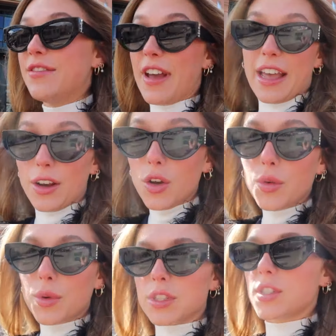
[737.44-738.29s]

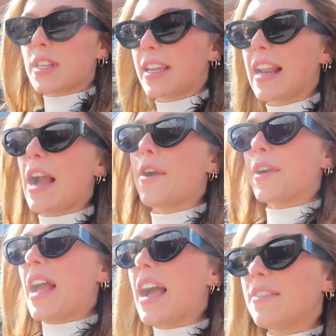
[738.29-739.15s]
Vail, which is like an hour
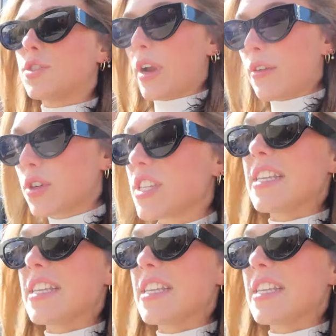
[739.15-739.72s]
and a half drive, which